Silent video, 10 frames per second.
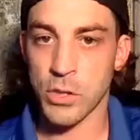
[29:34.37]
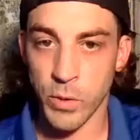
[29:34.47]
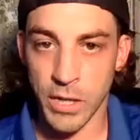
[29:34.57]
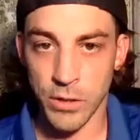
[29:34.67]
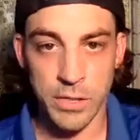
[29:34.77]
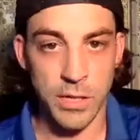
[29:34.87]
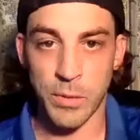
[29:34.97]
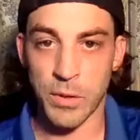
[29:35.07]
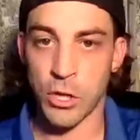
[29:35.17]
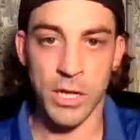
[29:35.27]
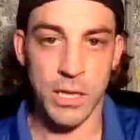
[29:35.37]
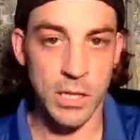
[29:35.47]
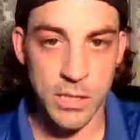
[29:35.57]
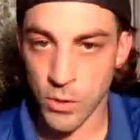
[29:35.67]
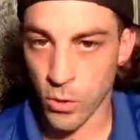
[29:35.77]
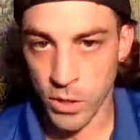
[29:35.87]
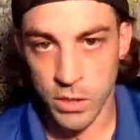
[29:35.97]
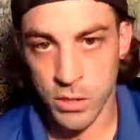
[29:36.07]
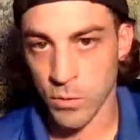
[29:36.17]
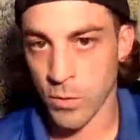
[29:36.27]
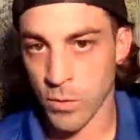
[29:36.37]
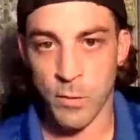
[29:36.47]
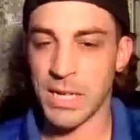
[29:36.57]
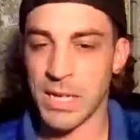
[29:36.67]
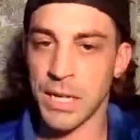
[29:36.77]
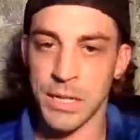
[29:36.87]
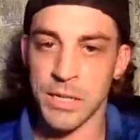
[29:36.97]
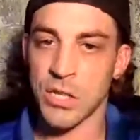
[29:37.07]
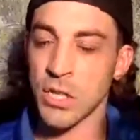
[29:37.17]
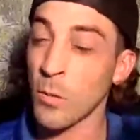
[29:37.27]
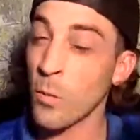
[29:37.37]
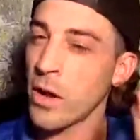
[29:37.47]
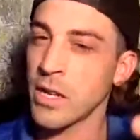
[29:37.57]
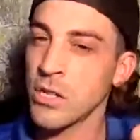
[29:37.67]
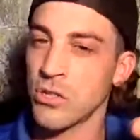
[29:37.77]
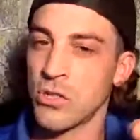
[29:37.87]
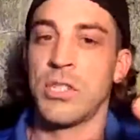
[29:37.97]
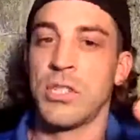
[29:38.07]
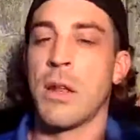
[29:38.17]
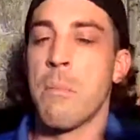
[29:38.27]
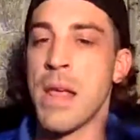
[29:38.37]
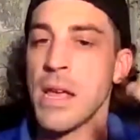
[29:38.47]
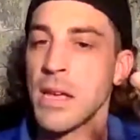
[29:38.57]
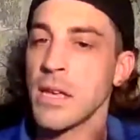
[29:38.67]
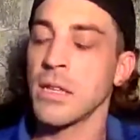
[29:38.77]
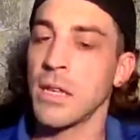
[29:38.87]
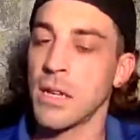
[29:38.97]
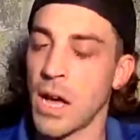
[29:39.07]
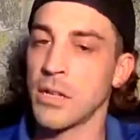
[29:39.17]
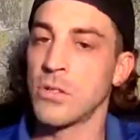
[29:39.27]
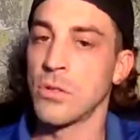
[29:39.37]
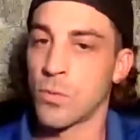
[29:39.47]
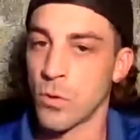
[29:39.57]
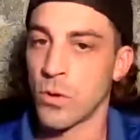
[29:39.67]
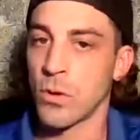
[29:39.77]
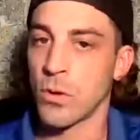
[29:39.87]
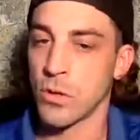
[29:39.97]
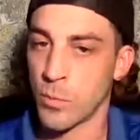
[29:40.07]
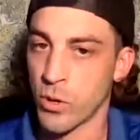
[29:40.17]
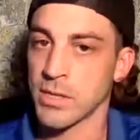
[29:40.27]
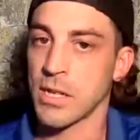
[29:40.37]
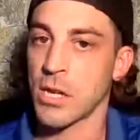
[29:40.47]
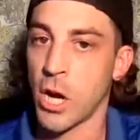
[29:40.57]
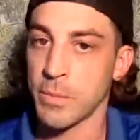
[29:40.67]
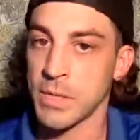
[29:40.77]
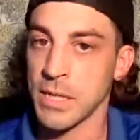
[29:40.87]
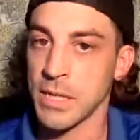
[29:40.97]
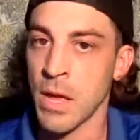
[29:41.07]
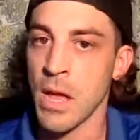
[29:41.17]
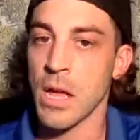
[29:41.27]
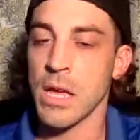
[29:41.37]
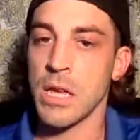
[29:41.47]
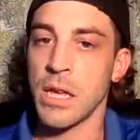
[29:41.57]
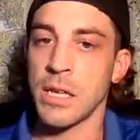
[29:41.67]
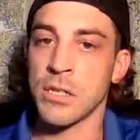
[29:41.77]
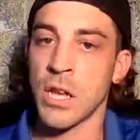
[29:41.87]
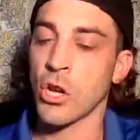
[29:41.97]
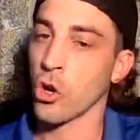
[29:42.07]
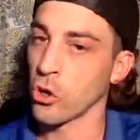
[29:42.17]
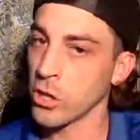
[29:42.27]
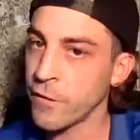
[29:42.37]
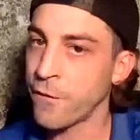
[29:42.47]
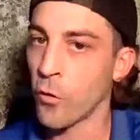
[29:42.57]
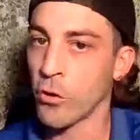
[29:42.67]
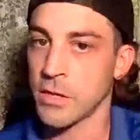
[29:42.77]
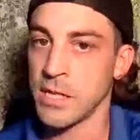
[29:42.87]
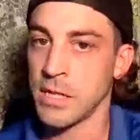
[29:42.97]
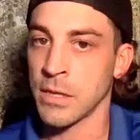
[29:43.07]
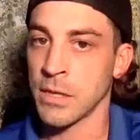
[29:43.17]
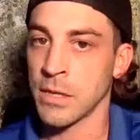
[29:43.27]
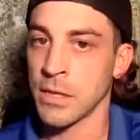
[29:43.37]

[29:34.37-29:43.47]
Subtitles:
President Cup. Now, this doesn't mean to do it this week, or he's going to be good at this course or whatever, but he is somewhat interested in making it onto the President Cup team.